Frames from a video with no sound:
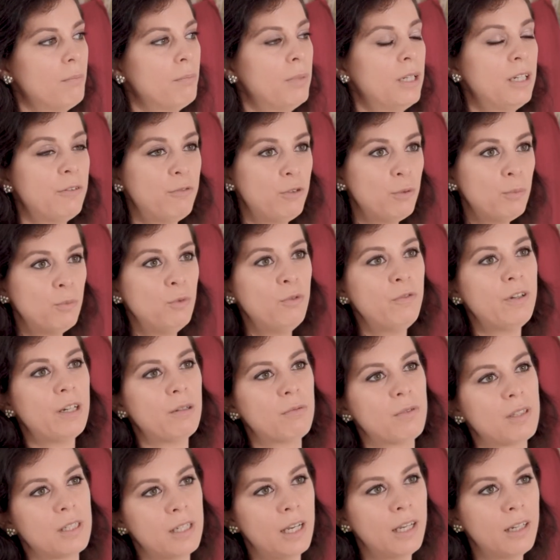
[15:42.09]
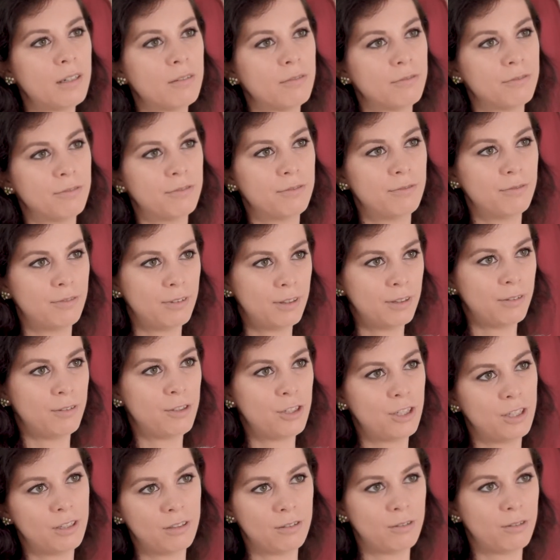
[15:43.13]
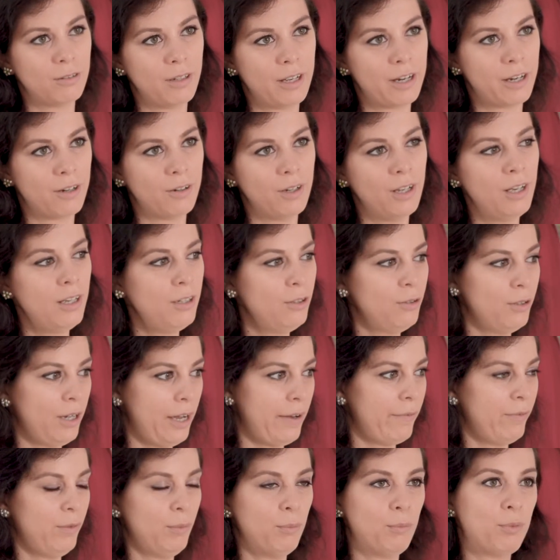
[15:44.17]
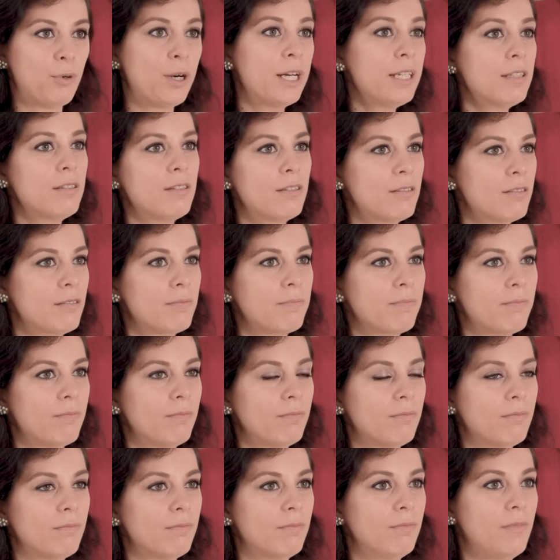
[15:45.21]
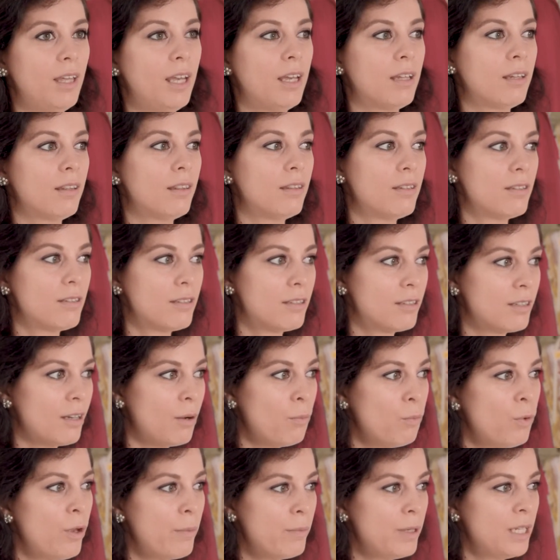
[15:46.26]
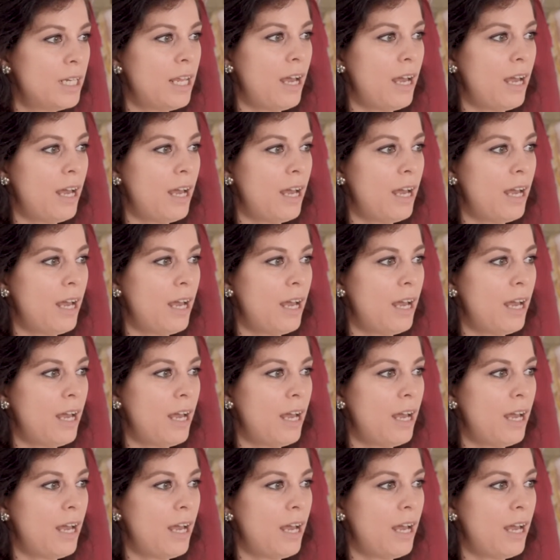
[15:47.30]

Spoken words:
But if you move outside of the genital area, you have the breasts, and some women